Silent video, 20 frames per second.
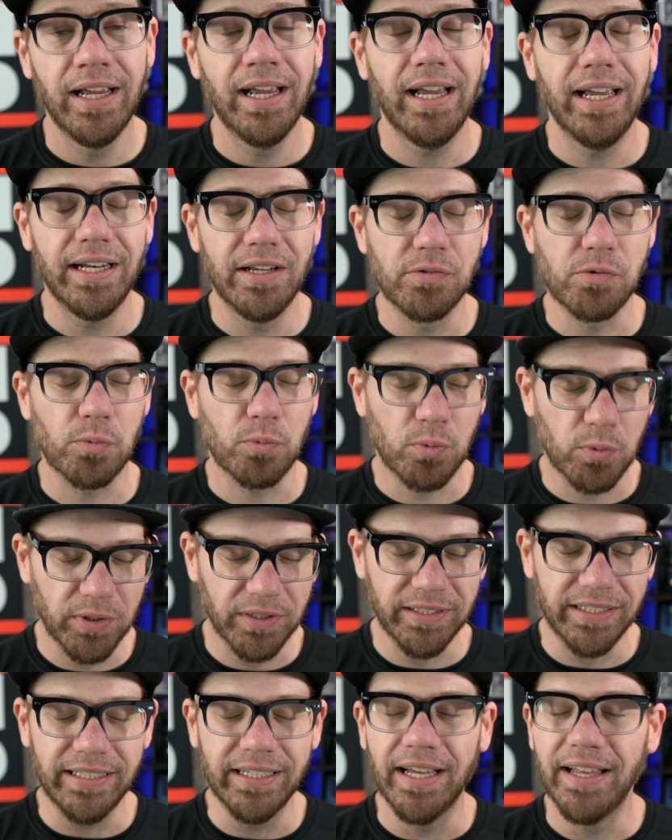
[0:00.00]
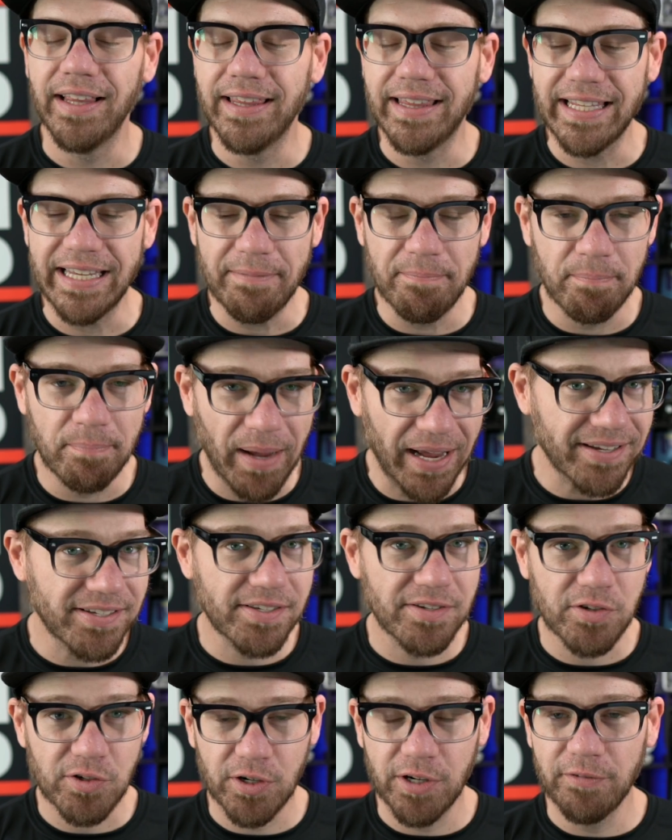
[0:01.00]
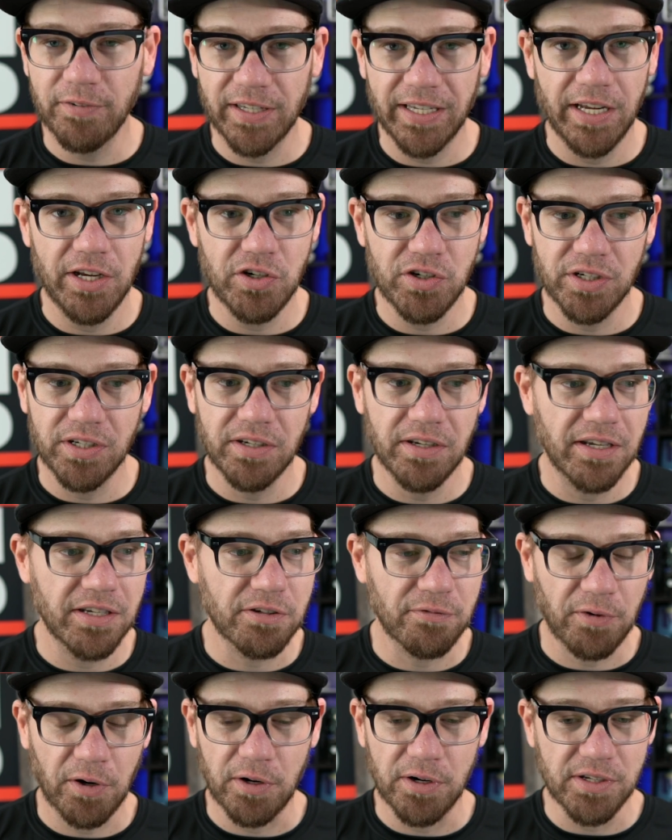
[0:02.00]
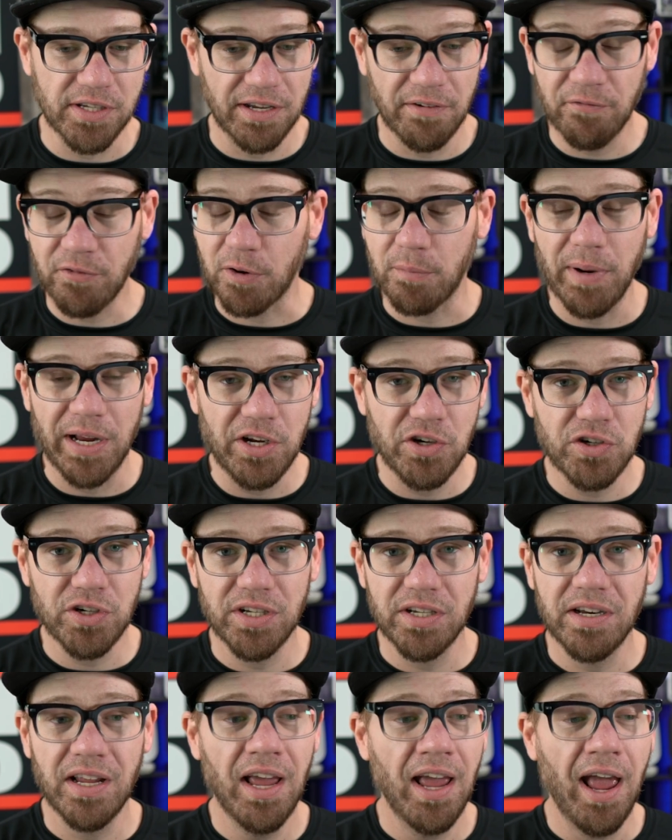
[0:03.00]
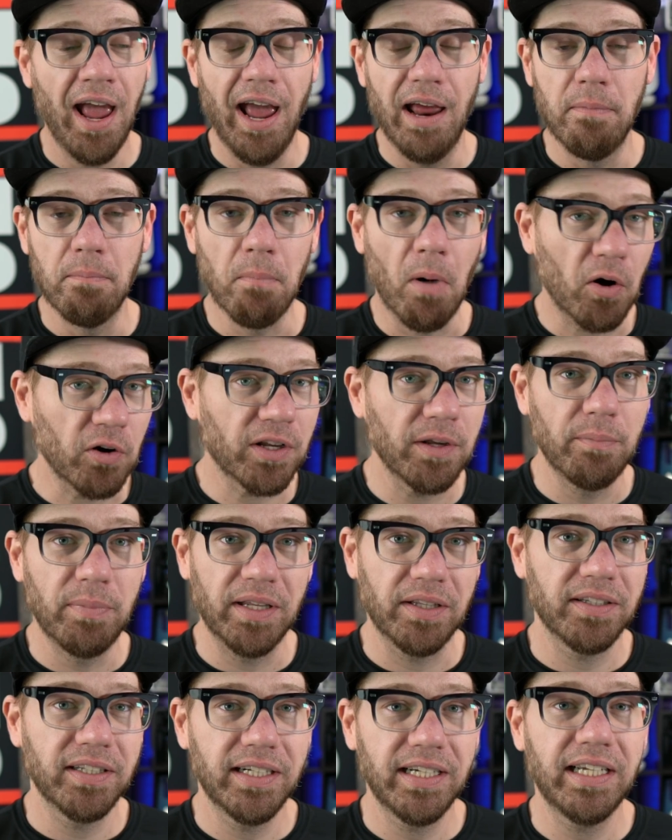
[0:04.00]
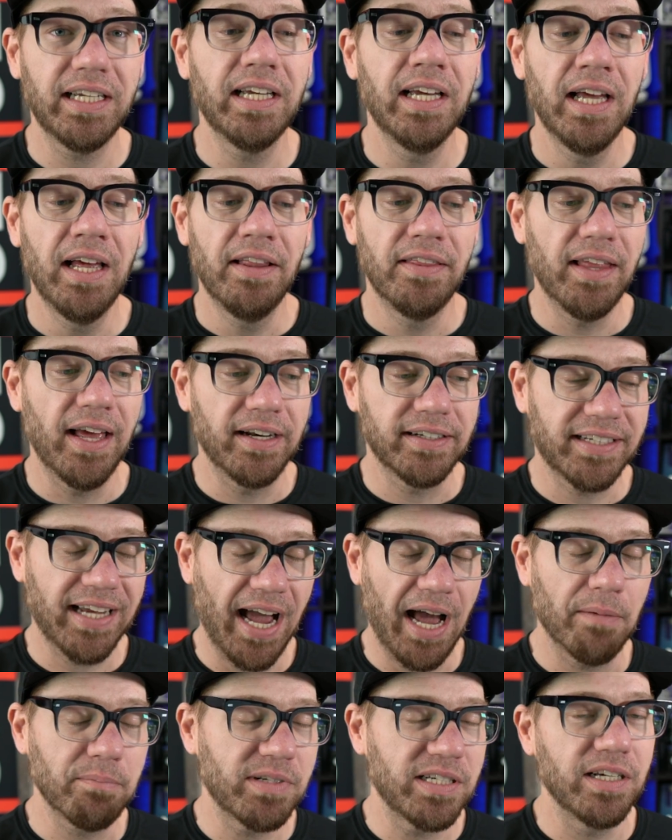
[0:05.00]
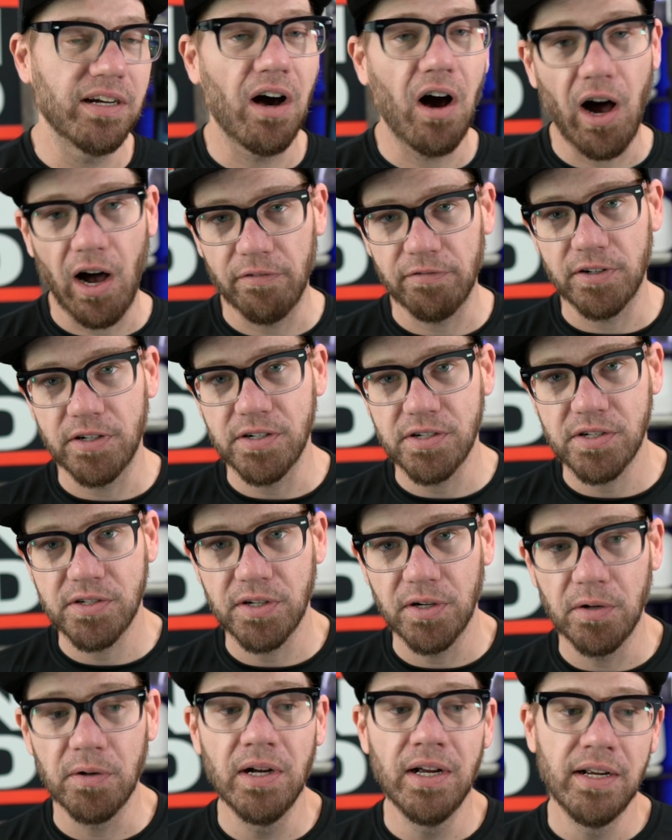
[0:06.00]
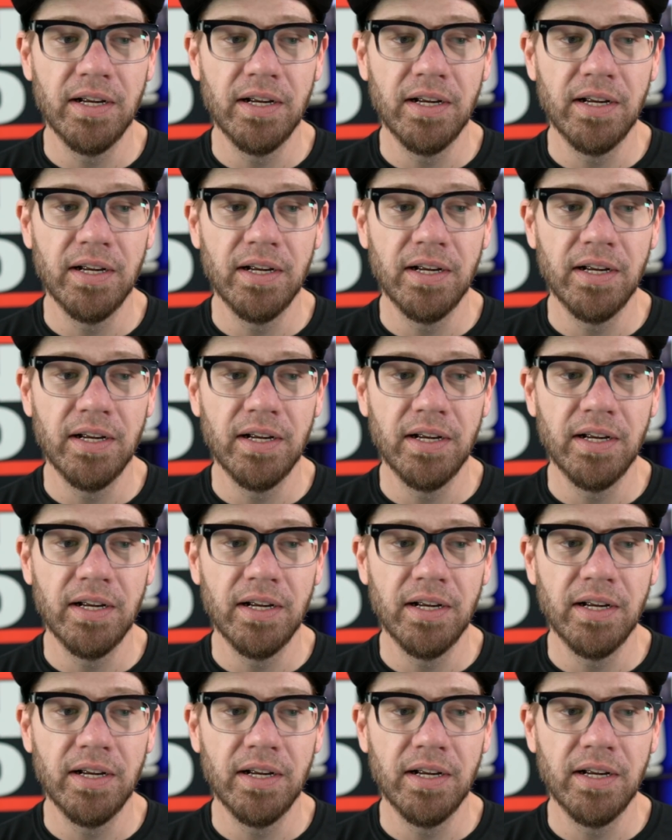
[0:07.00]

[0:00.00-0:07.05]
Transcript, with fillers: It is really the best certification as far as information and markability that CompTIA offers. So